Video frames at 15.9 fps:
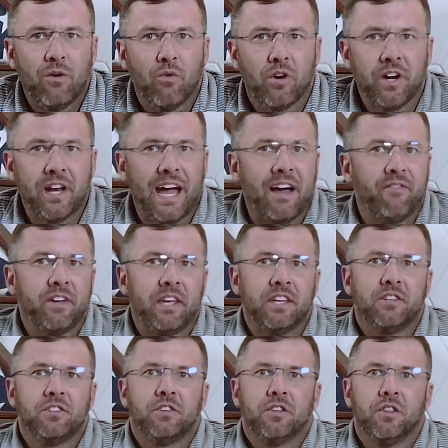we're diving
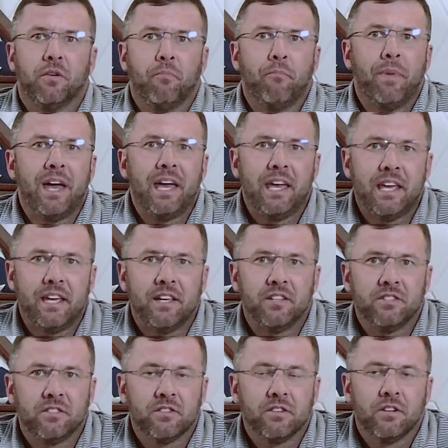into the
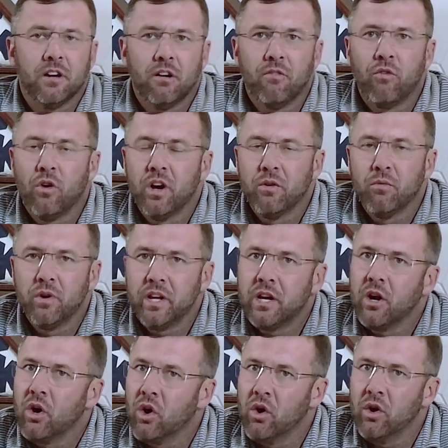maze of what we
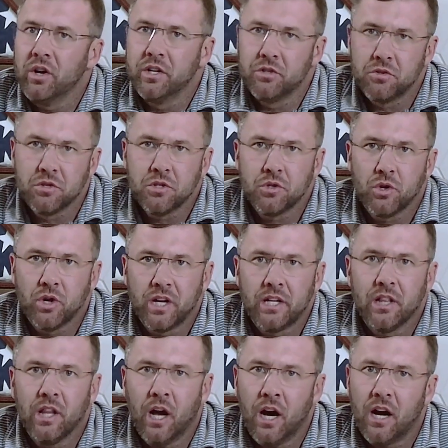call interest
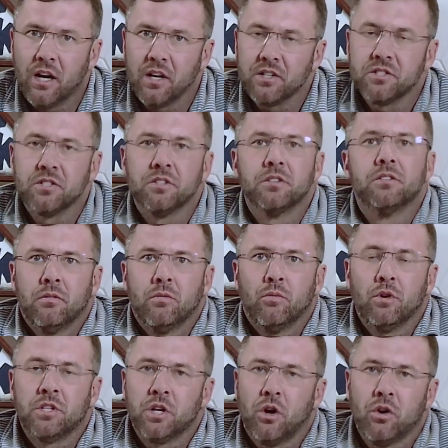rate locks.
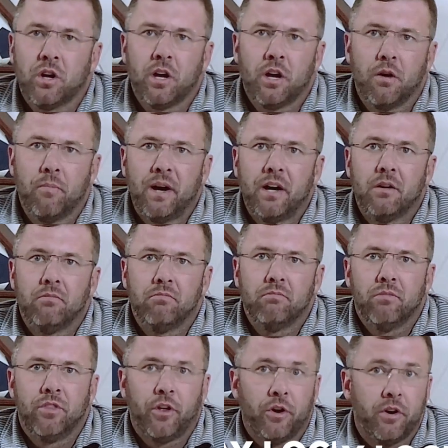We're talking about
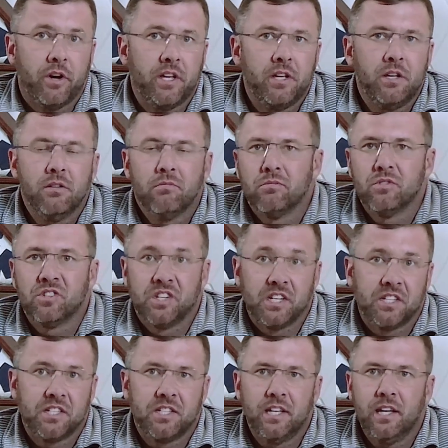30,
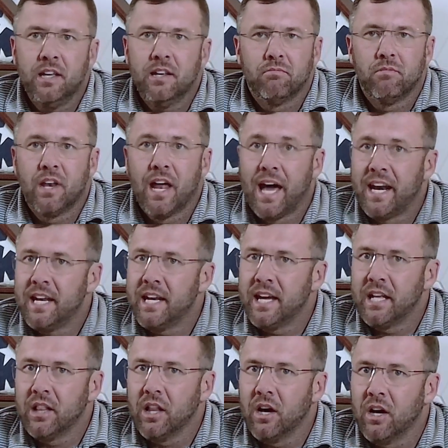60,
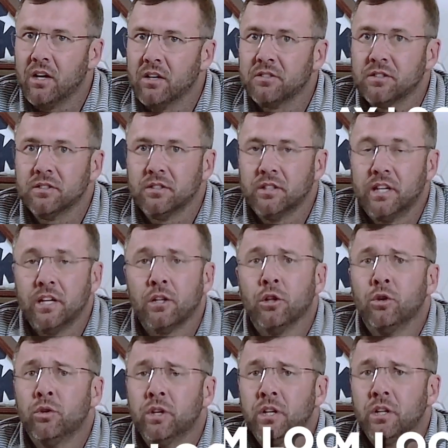90-day locks,
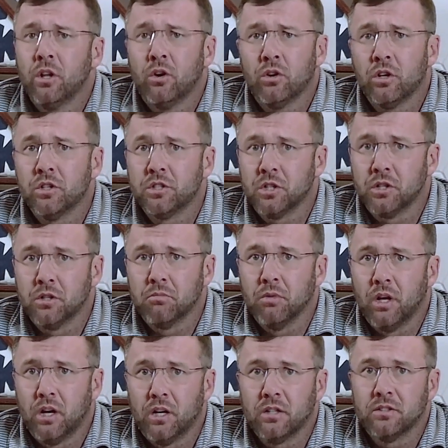including longer term
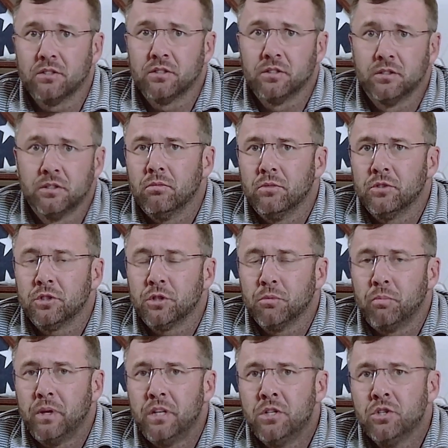locks. So
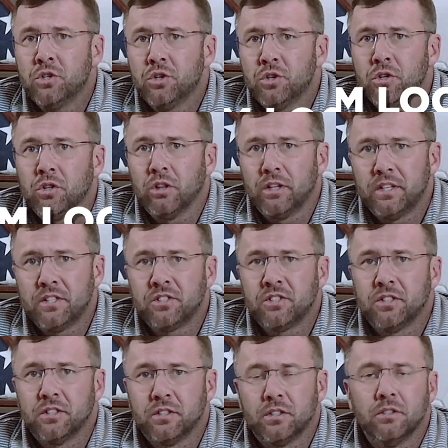be sure to
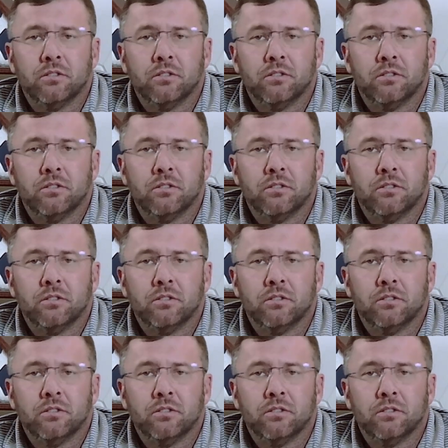listen